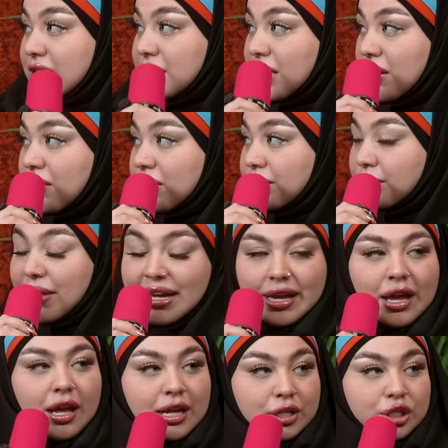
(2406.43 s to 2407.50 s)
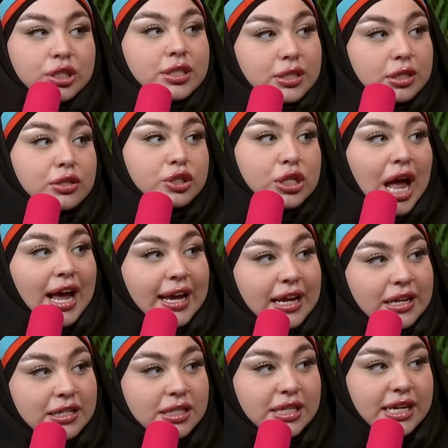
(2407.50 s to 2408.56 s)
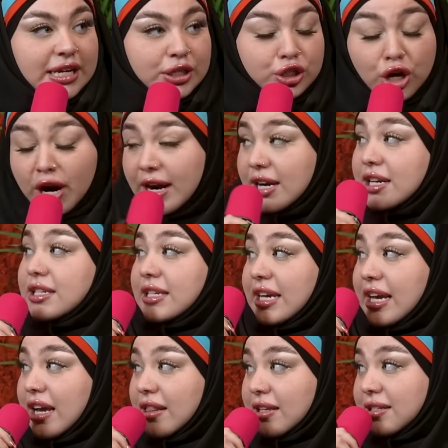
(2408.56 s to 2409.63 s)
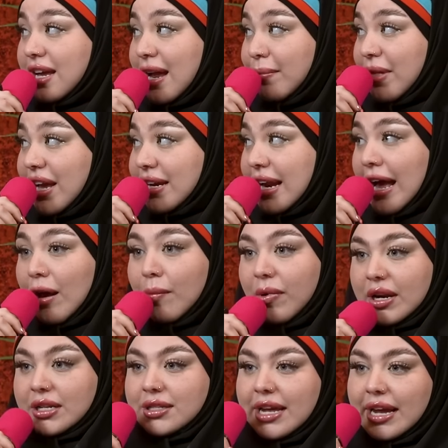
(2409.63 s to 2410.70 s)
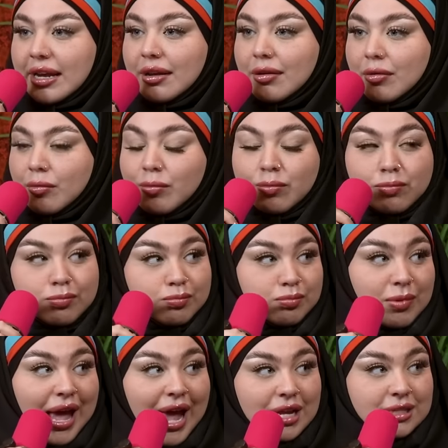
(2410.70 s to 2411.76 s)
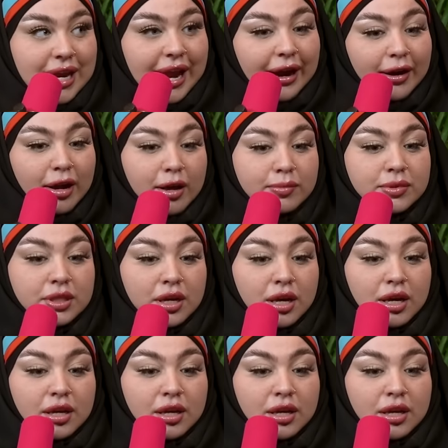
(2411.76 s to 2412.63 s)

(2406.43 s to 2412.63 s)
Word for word: So like it's still shocking to see and jarring to see on the timeline now, but it's like as Arabs,